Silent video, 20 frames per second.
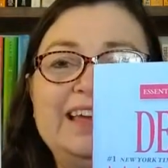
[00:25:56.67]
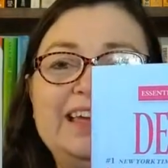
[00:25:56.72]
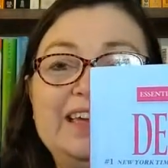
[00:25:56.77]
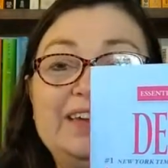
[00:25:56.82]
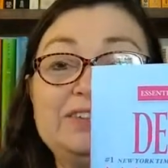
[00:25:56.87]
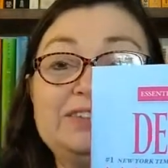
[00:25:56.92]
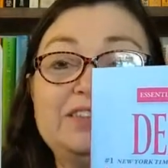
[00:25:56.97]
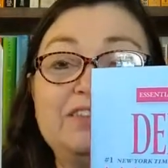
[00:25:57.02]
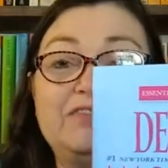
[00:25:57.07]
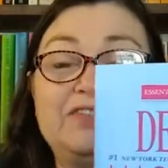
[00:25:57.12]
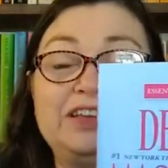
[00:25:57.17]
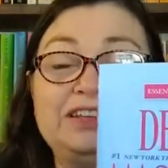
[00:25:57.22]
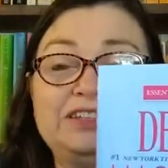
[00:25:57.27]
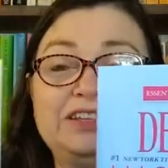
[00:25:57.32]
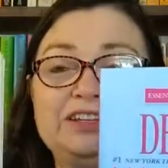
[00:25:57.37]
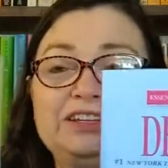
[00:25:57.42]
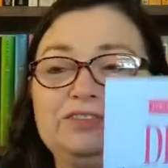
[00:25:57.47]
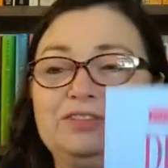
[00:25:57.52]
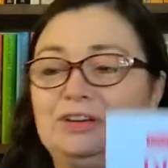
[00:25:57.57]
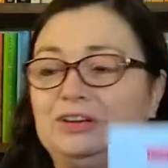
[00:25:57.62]
Here's the
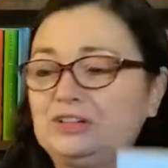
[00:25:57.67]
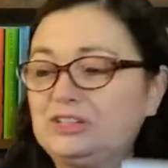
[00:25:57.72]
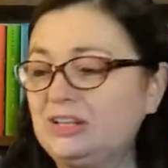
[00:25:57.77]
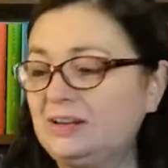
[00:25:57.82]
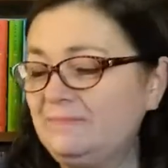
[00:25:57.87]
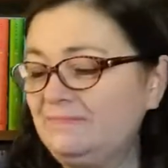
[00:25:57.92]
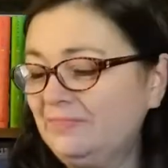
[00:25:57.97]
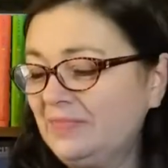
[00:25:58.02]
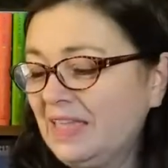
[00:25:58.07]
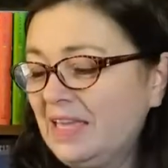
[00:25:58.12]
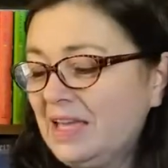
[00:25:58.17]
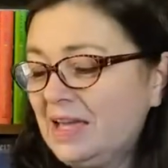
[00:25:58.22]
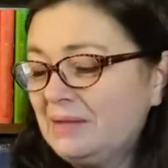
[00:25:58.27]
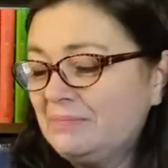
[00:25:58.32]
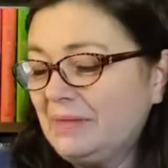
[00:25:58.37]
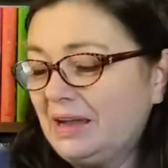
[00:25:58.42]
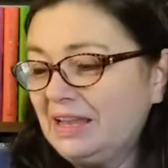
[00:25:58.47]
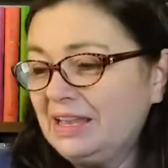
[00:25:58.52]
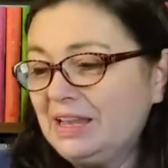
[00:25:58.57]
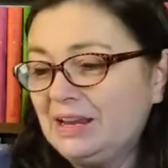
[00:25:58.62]
vintage version.
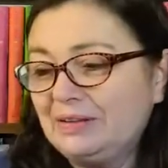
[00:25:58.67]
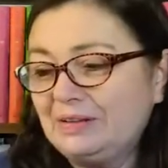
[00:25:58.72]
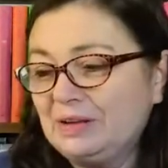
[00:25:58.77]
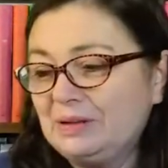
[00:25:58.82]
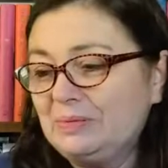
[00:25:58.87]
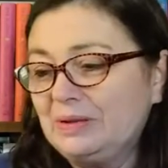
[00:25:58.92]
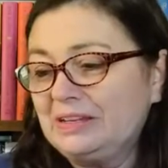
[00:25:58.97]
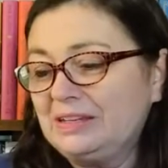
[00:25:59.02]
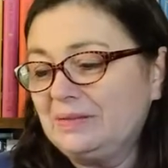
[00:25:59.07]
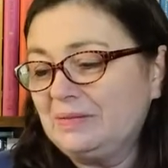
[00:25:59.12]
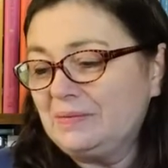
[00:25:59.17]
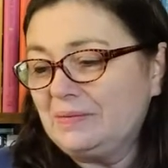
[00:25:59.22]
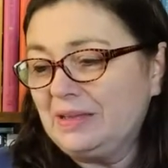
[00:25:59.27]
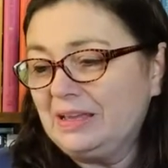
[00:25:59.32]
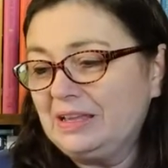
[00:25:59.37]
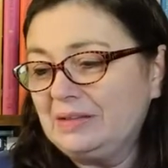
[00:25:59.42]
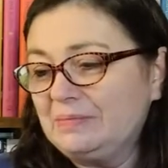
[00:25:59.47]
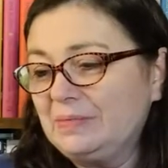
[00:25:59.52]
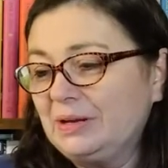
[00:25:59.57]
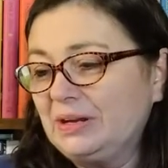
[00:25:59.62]
My Hero by Debbie
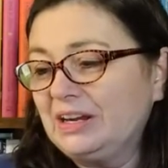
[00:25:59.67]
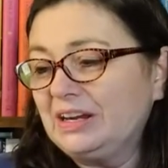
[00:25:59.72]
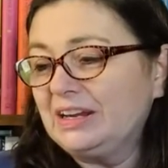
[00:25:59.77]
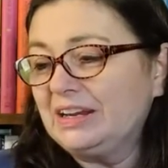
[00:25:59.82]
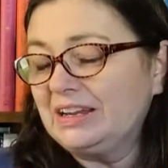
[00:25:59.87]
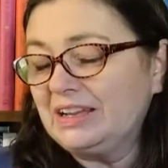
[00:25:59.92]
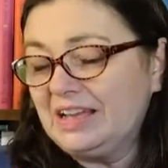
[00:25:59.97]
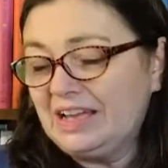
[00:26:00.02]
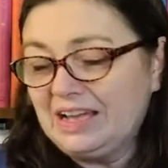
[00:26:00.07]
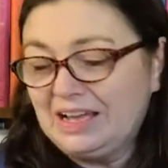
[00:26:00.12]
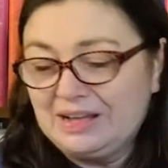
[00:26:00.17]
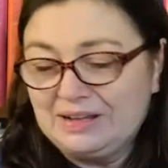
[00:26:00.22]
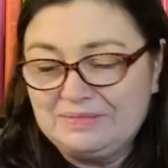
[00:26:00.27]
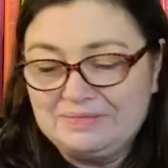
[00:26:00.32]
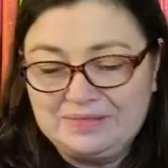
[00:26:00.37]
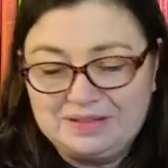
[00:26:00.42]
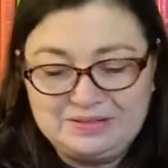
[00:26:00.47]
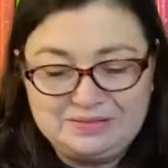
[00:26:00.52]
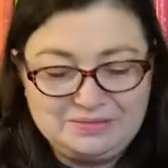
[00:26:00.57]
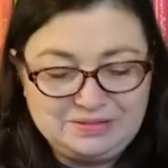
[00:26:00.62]
Makenbauer.
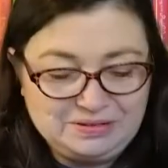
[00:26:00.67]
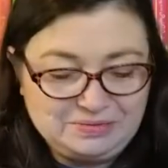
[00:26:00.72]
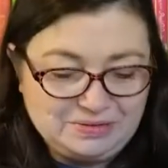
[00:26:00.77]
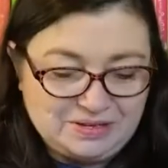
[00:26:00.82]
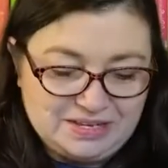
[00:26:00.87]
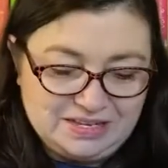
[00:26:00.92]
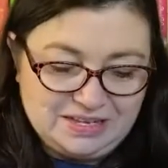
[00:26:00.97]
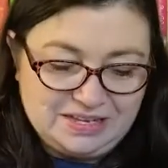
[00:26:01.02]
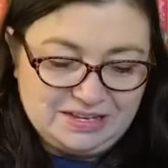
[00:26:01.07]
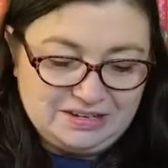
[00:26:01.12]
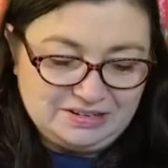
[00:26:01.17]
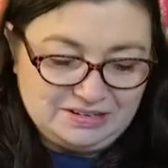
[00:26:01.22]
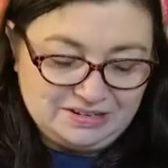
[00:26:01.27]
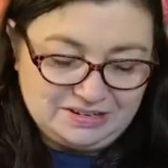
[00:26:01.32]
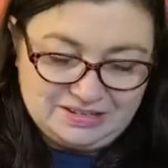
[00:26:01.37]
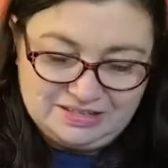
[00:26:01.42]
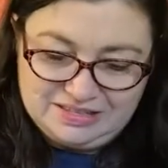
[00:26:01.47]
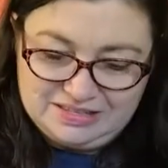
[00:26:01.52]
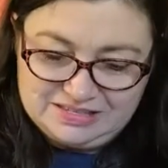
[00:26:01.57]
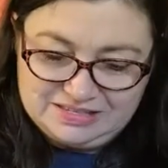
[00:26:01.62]
Wonder what
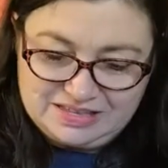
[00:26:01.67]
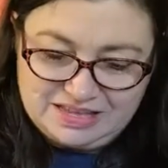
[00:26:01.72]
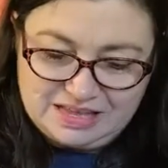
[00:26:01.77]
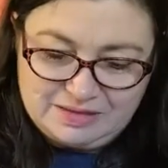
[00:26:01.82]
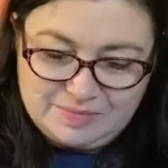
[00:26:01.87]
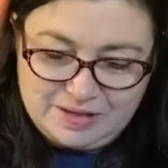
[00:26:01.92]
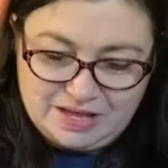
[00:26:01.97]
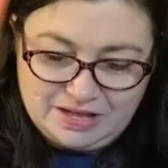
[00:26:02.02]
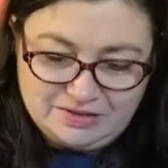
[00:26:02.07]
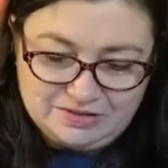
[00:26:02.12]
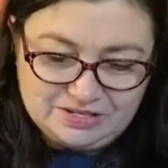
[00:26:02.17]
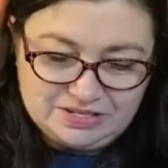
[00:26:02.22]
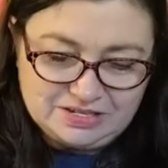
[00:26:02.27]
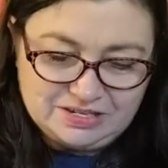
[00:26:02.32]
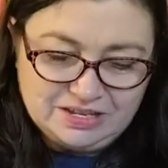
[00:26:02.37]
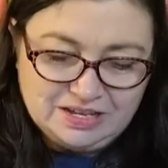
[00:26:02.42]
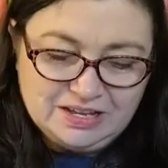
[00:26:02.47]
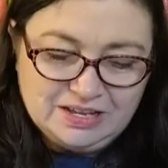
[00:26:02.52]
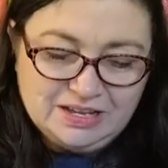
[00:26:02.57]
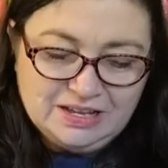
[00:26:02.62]
year this came out.
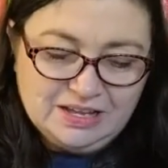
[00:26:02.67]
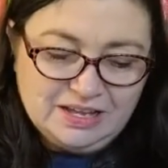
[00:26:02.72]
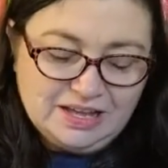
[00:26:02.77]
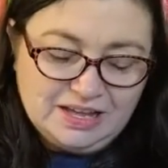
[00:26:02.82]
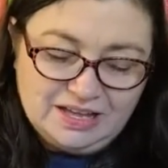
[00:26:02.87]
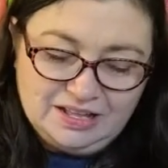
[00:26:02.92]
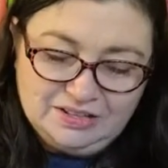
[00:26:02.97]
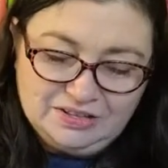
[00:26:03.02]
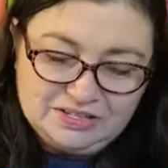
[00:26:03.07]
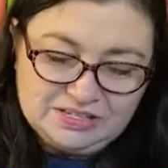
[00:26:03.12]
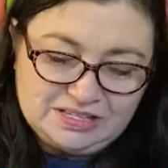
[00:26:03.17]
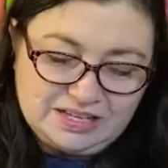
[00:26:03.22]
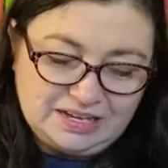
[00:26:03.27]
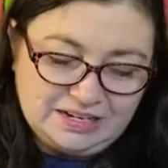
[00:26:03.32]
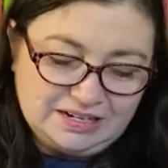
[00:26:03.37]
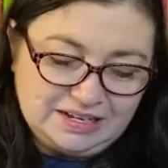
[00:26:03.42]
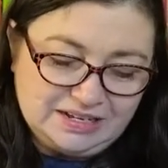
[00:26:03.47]
It looks like